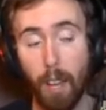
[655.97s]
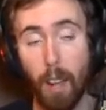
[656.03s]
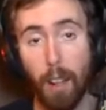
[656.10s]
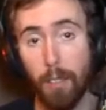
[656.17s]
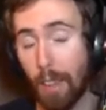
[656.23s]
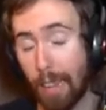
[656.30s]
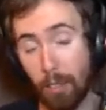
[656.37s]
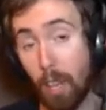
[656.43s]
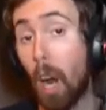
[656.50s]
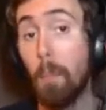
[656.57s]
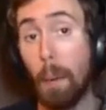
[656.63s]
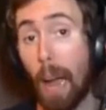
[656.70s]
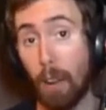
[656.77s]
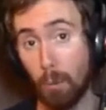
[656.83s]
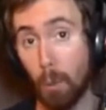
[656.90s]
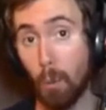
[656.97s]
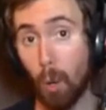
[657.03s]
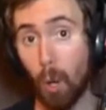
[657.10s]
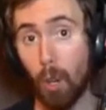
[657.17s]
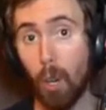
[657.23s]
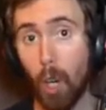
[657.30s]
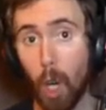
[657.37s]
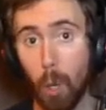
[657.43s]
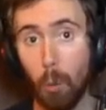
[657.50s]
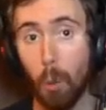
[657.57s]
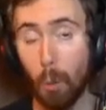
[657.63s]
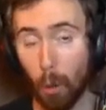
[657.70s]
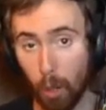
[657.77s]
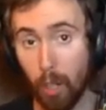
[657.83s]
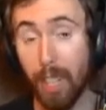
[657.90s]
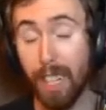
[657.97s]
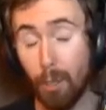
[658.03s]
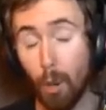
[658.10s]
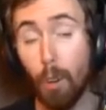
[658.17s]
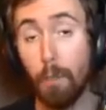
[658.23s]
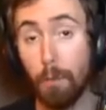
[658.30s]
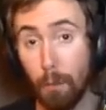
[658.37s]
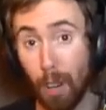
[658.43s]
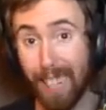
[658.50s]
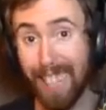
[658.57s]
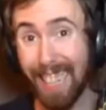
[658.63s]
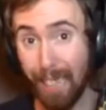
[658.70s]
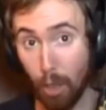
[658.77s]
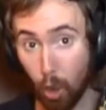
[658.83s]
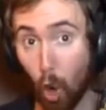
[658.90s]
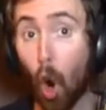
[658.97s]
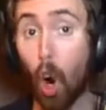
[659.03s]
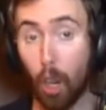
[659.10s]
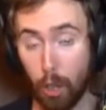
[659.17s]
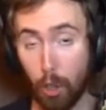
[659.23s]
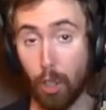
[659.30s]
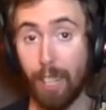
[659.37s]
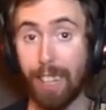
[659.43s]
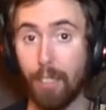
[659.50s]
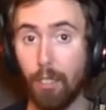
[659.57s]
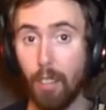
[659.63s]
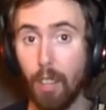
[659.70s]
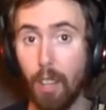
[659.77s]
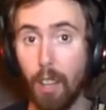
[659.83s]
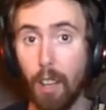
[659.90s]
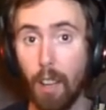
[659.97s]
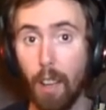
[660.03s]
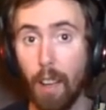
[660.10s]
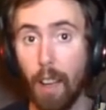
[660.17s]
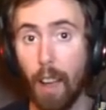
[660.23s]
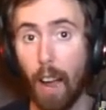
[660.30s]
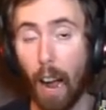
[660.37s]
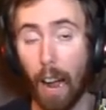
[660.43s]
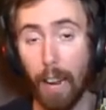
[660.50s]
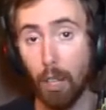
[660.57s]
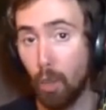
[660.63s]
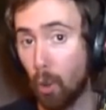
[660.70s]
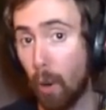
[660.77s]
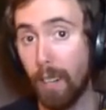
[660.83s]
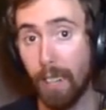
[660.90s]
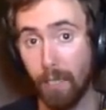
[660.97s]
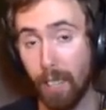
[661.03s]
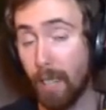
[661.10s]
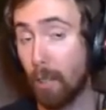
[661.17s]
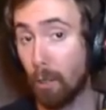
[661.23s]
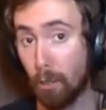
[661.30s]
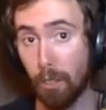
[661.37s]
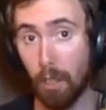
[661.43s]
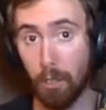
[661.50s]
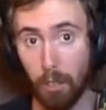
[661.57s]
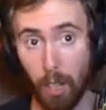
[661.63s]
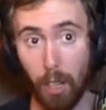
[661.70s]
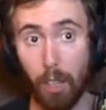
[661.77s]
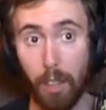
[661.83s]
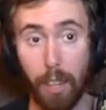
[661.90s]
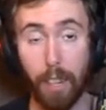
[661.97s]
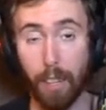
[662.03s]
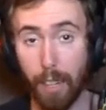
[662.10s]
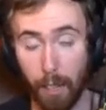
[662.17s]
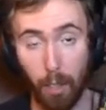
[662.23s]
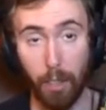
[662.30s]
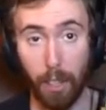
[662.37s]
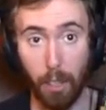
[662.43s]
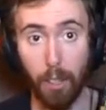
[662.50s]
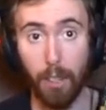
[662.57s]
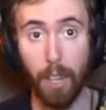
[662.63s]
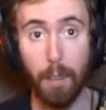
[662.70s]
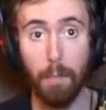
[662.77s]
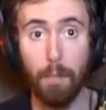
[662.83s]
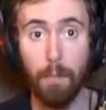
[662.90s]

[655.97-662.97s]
That's how bad we were. We were literal fucking dog shit. I joined a tier 6 guild that had killed Illidan,